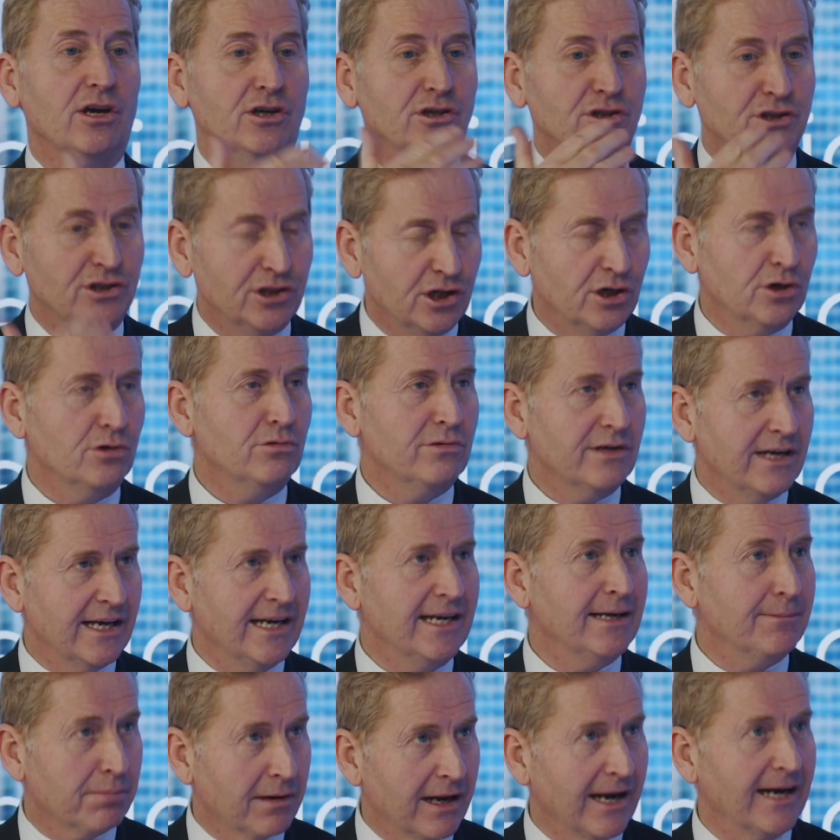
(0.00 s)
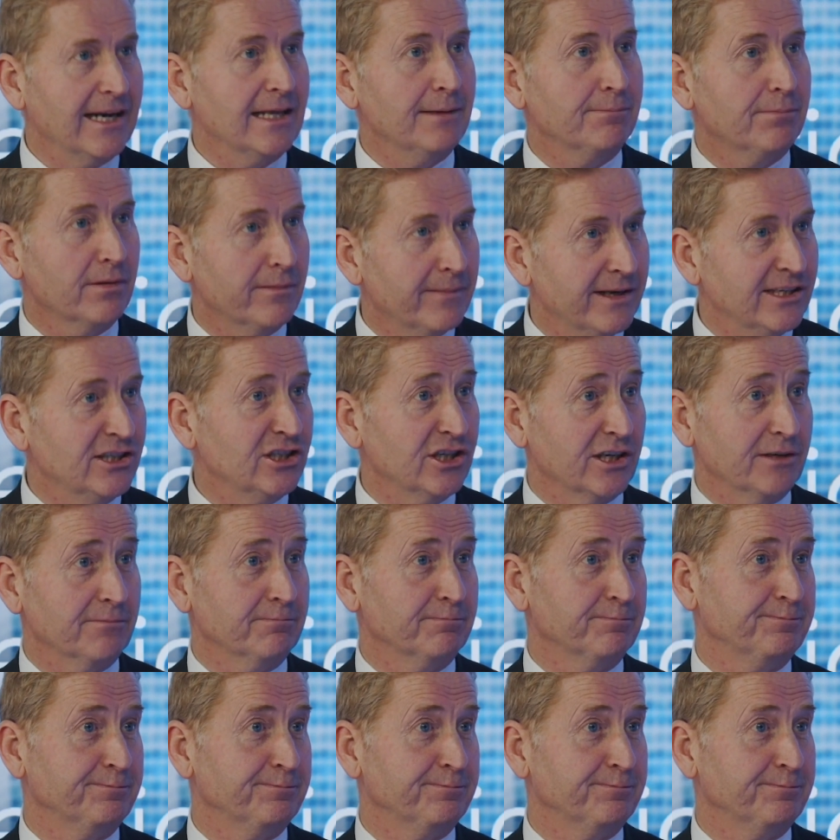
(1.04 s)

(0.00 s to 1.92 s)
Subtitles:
you need planning permission.